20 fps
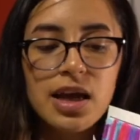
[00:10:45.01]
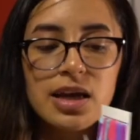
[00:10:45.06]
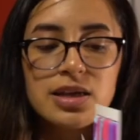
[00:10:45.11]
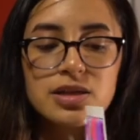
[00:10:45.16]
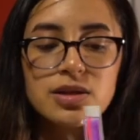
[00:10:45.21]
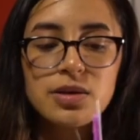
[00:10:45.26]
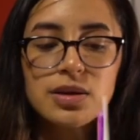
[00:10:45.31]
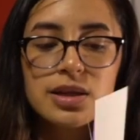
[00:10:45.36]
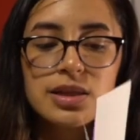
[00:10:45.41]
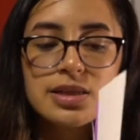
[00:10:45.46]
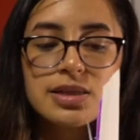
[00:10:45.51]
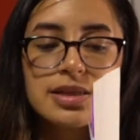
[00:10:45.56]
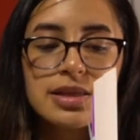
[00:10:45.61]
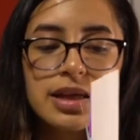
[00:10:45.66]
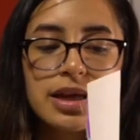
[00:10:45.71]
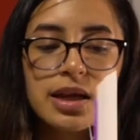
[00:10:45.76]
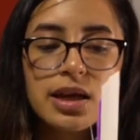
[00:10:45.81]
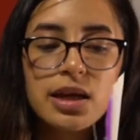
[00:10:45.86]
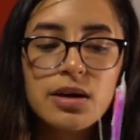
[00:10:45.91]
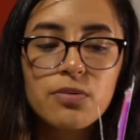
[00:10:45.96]
as you can
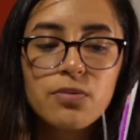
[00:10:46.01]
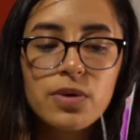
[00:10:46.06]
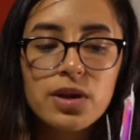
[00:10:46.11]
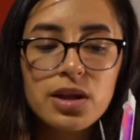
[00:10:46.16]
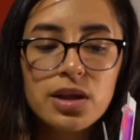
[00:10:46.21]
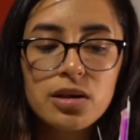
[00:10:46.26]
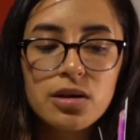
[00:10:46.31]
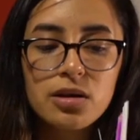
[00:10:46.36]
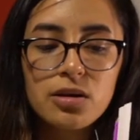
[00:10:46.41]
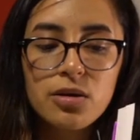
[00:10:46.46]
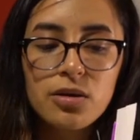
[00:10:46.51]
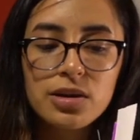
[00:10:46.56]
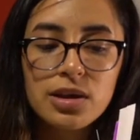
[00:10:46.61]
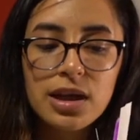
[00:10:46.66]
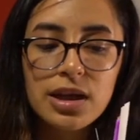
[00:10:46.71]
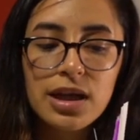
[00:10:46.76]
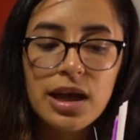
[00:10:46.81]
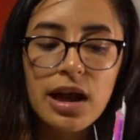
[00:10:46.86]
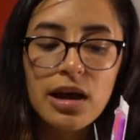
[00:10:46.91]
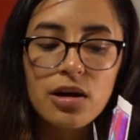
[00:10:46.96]
see within the
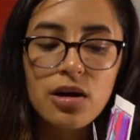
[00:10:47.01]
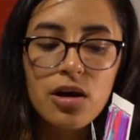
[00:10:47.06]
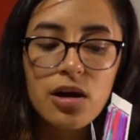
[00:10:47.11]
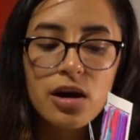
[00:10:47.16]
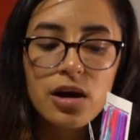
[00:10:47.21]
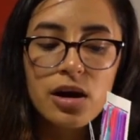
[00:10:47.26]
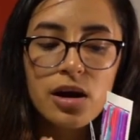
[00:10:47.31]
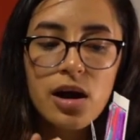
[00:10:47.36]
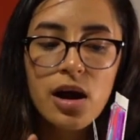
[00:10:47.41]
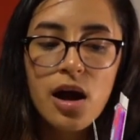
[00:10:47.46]
Loteria card,